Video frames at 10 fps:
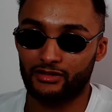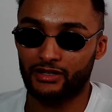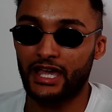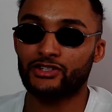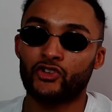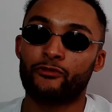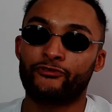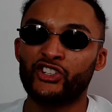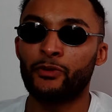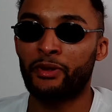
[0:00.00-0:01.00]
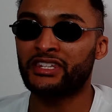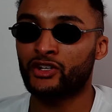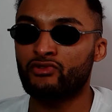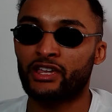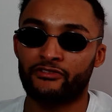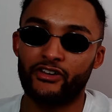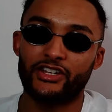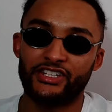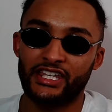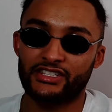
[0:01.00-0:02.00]
Has John Fury been in the ring
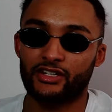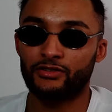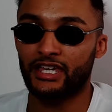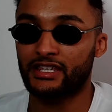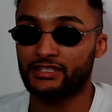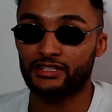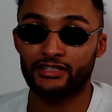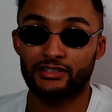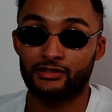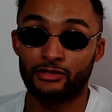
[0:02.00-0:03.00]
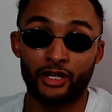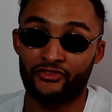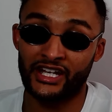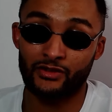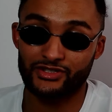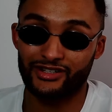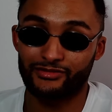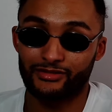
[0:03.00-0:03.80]
30 years ago? Yes. Nothing else though.